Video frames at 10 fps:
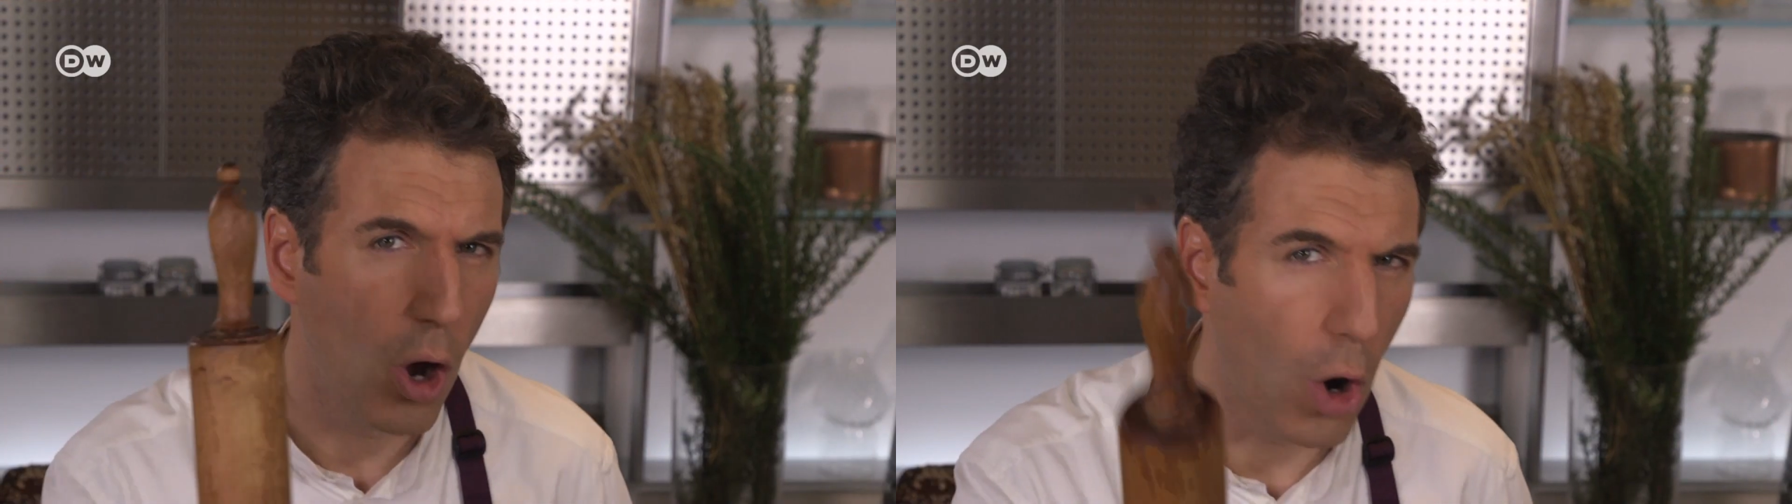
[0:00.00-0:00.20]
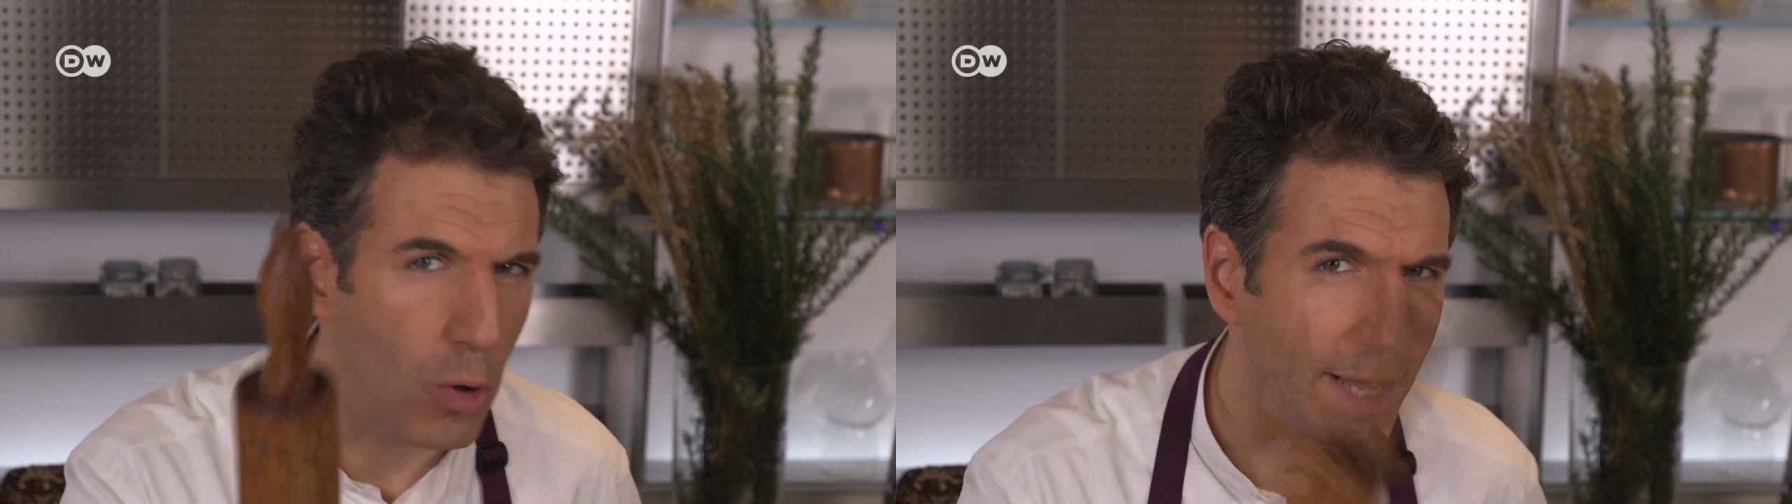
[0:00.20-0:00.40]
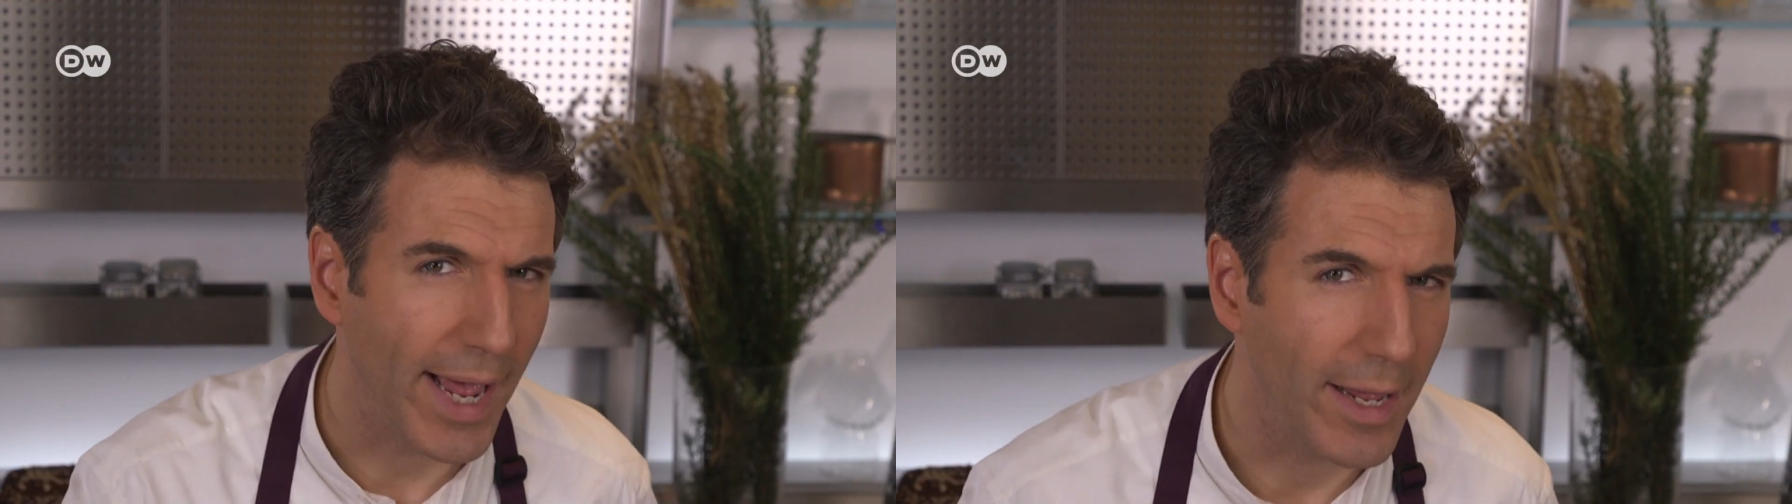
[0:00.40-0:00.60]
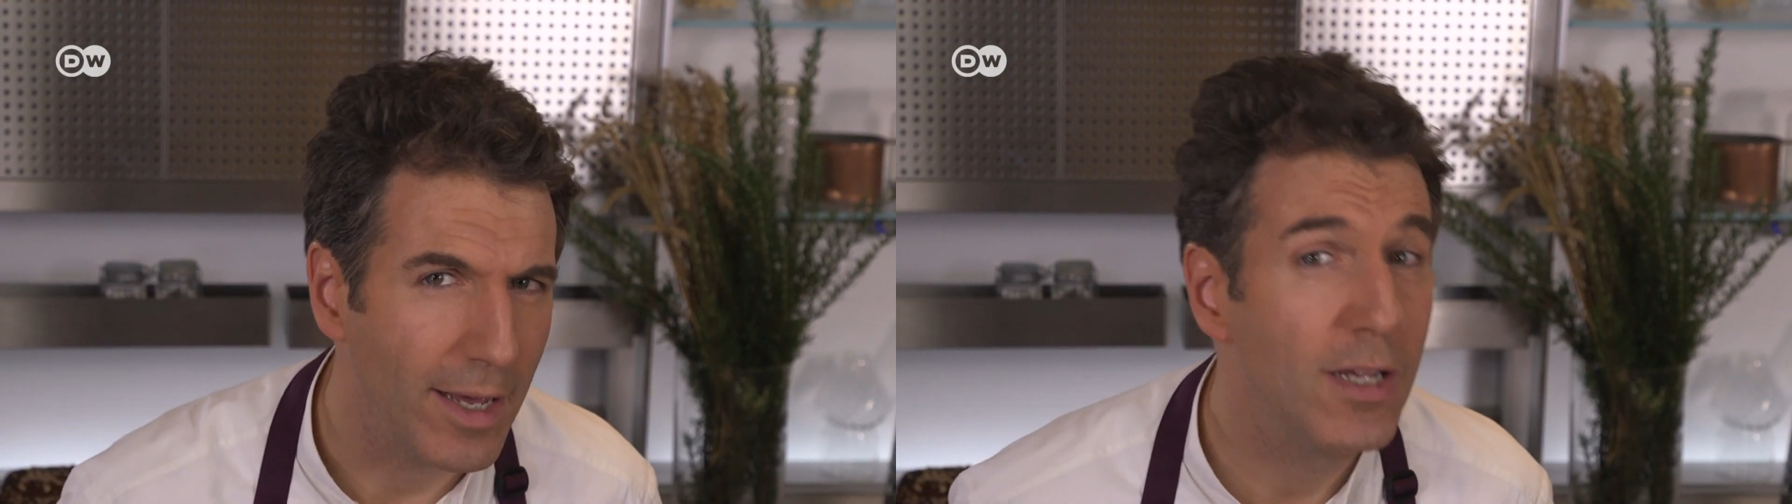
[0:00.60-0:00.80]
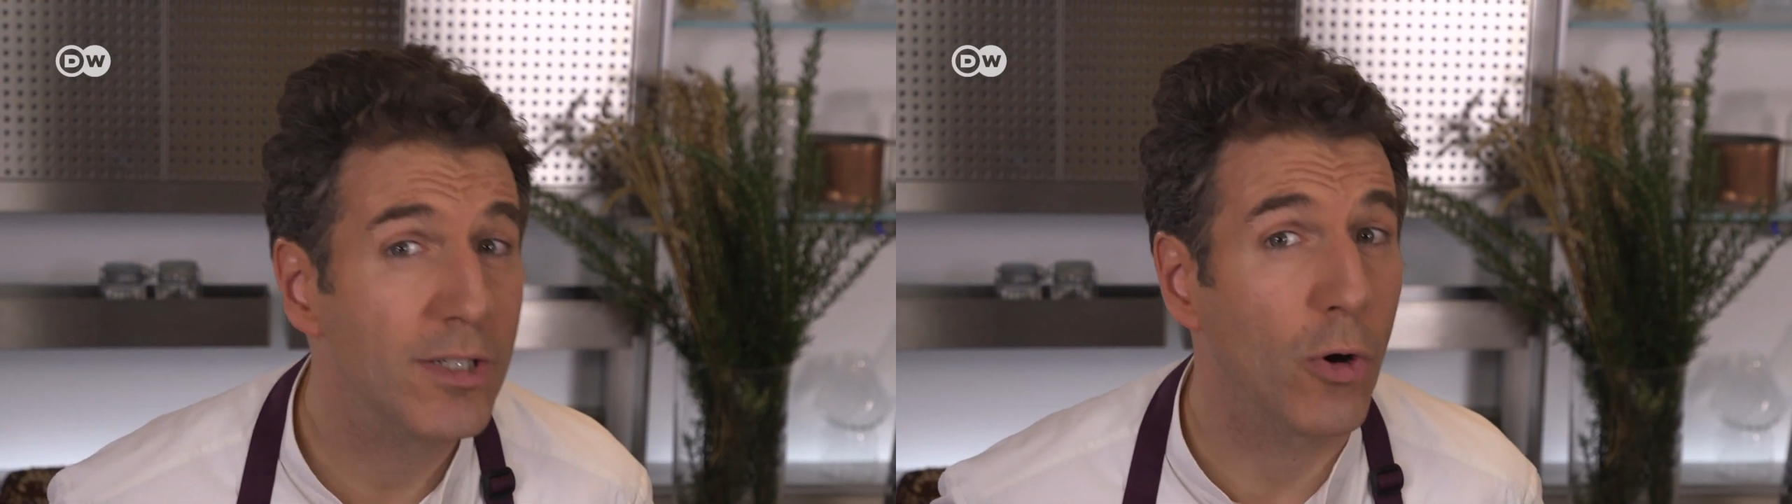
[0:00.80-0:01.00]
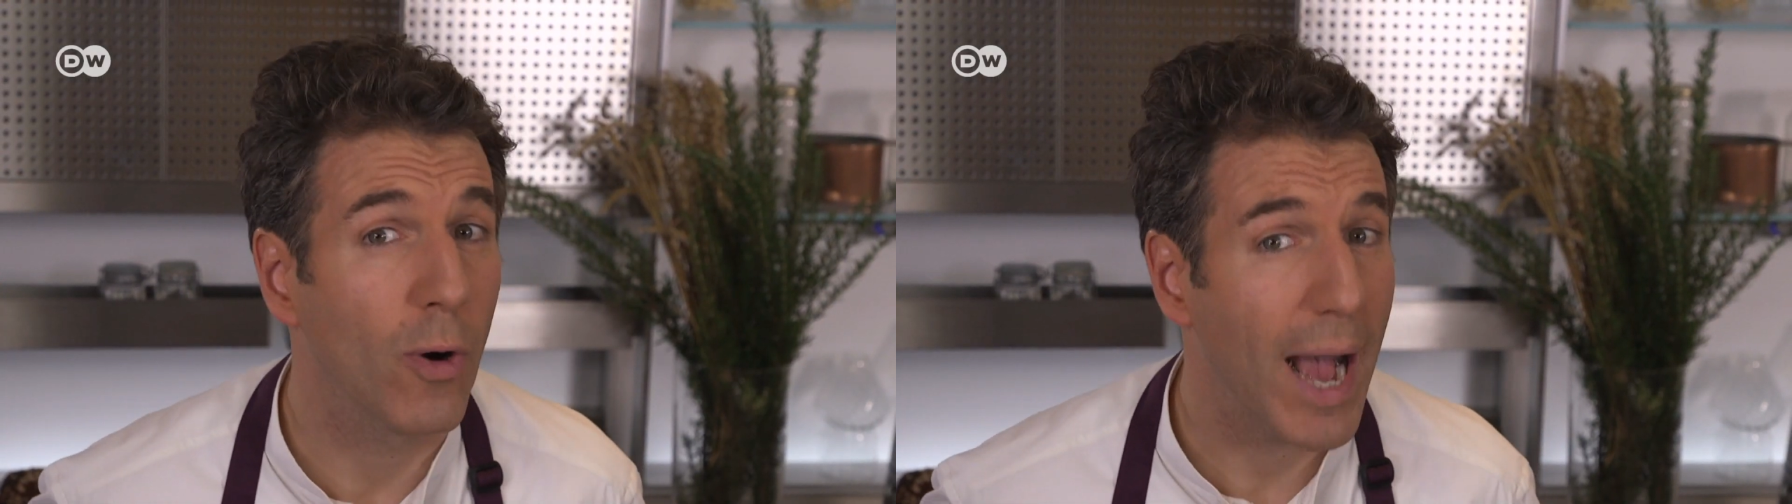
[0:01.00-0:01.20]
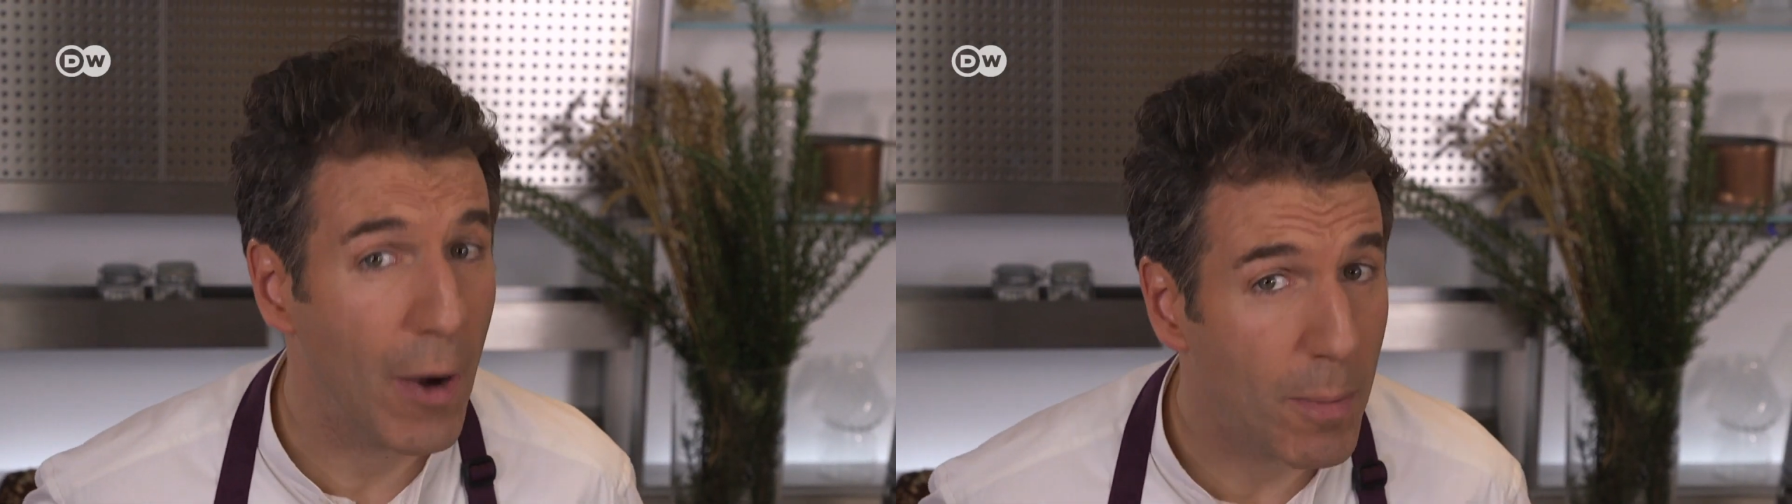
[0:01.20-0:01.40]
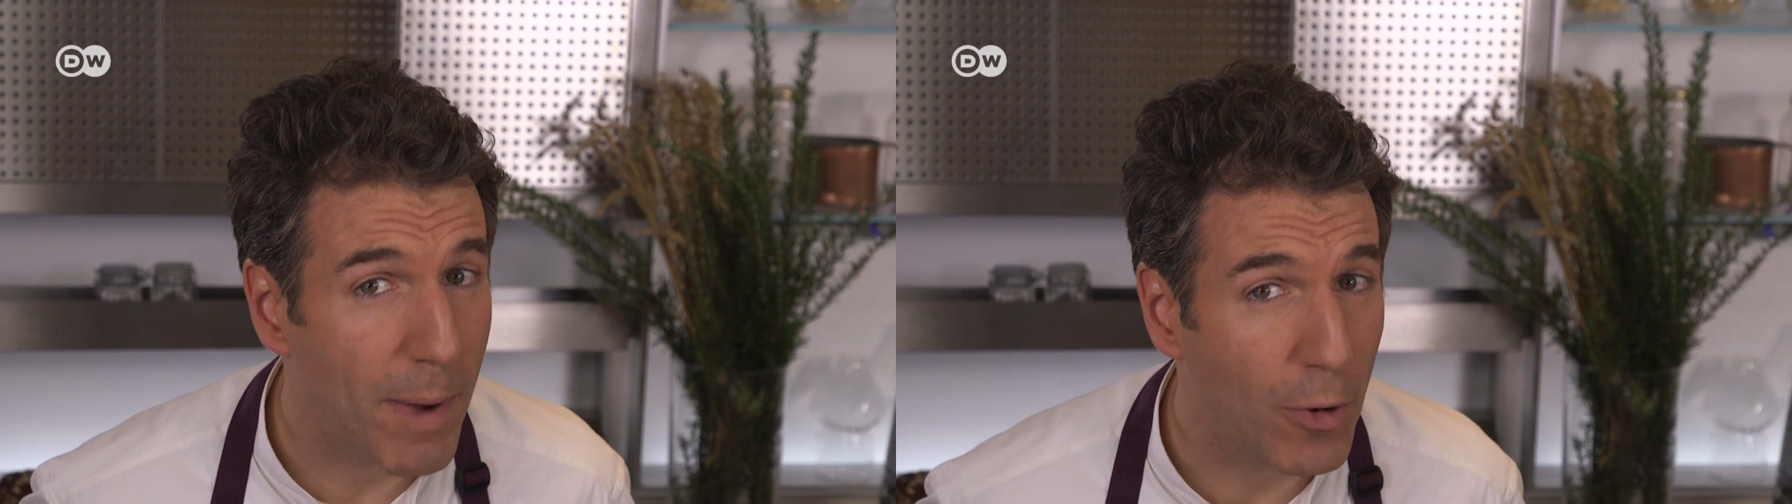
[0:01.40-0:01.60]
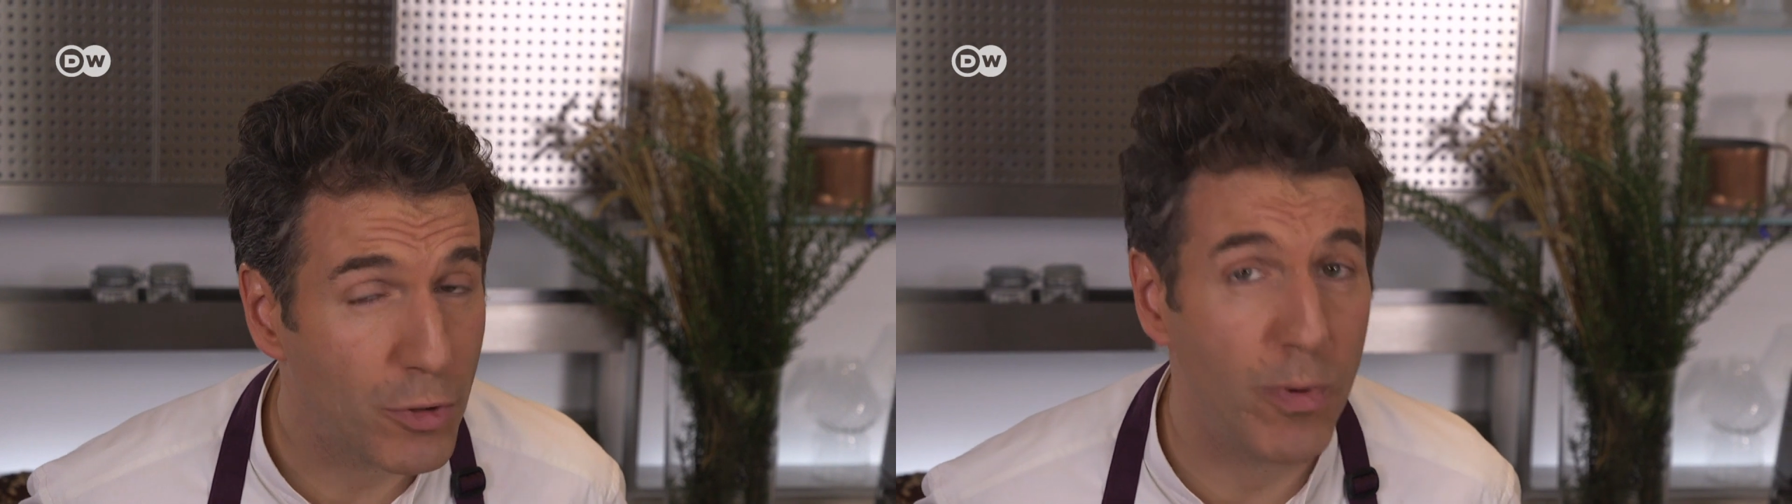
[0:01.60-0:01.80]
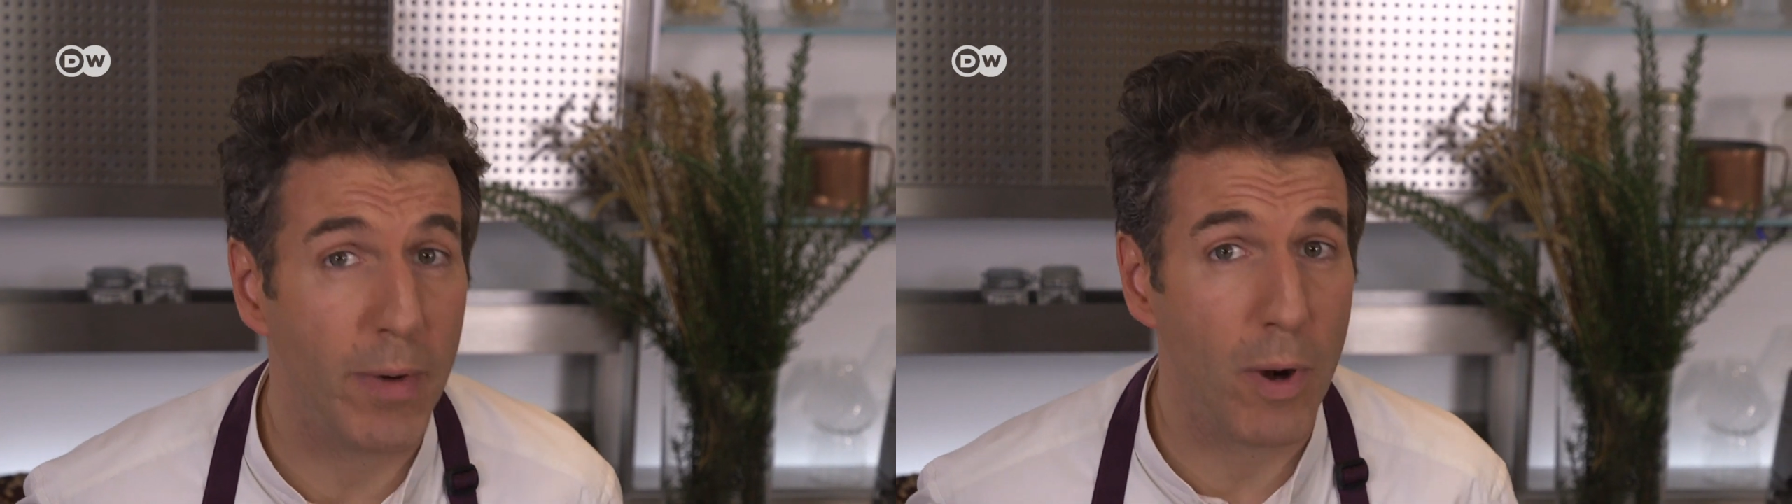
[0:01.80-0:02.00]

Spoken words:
Okay, so how about we